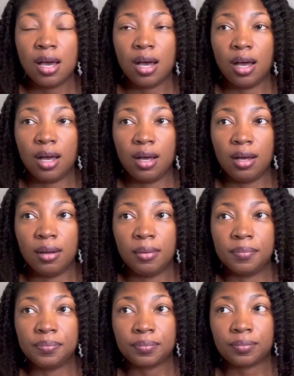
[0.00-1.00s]

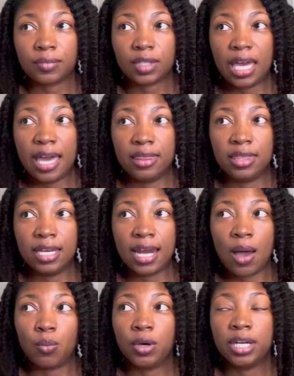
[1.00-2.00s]
Um, and then
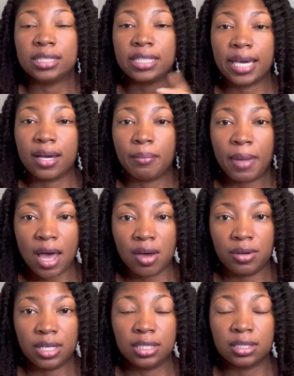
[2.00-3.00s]
I wouldn't take them
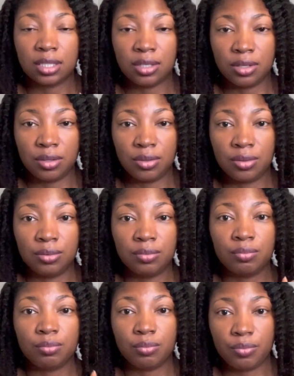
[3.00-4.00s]
out until
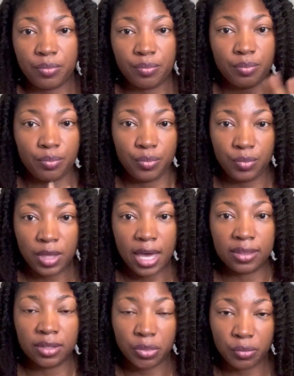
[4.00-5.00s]

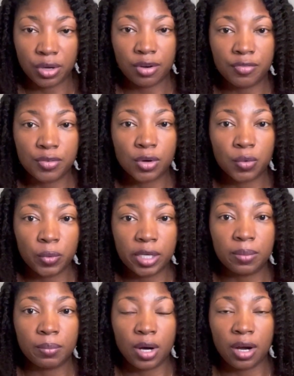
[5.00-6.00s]
at the 3 or 4
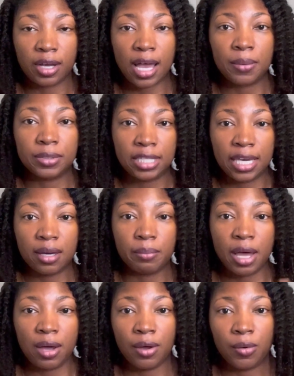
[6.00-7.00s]
week mark. I would take them
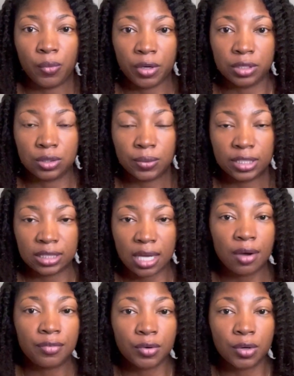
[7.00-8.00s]
out and wear the twist
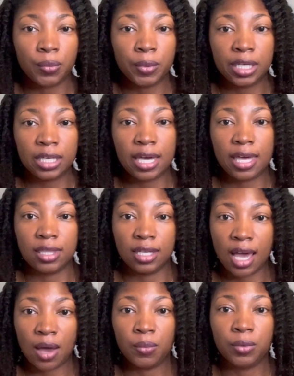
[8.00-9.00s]
out for a week, and then
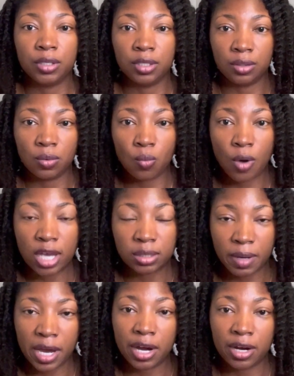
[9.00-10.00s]
I would wash
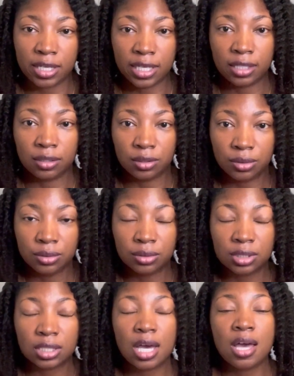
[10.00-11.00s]
my hair again loose,